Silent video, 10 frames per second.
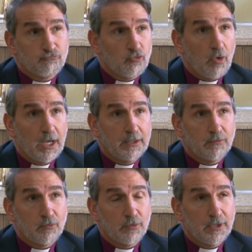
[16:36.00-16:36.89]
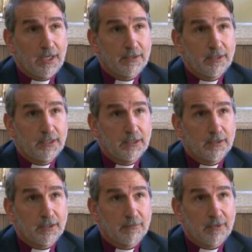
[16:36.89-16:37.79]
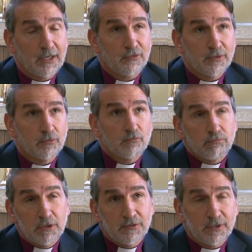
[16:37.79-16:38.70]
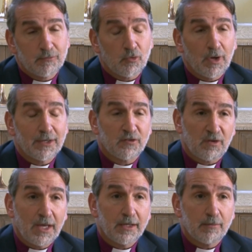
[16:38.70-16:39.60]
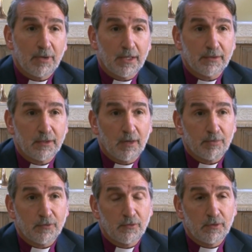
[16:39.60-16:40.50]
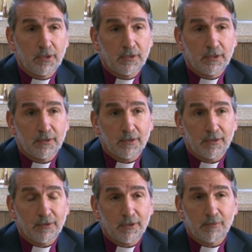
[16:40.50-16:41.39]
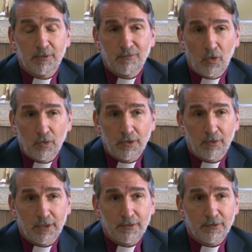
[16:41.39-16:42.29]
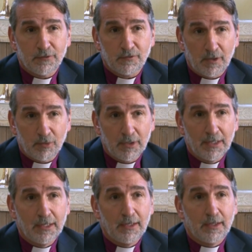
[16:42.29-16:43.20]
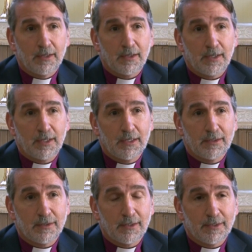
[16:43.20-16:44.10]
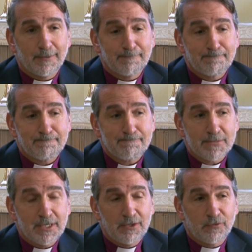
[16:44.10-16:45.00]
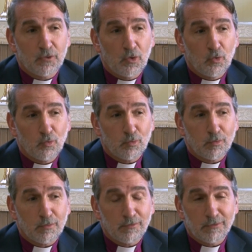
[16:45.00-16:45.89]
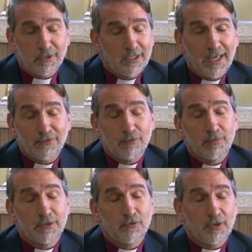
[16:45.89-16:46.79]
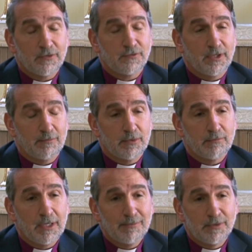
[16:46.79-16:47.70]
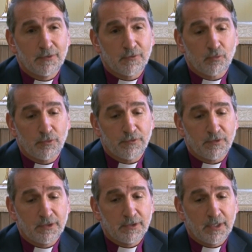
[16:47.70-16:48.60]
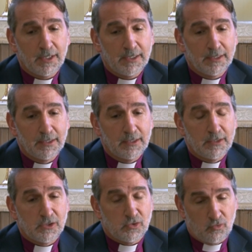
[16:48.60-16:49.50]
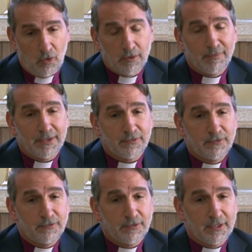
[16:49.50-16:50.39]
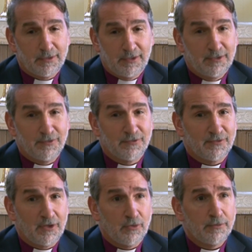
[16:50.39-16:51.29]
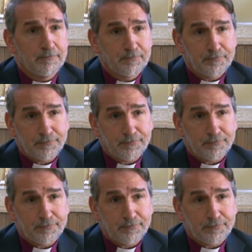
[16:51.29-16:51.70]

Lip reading: quite without any, actually he seemed quite excited about the opportunity that they're going to be voting on it this summer. And so it hasn't been addressed yet, but maybe this will send a strong message, now, it isn't subtle,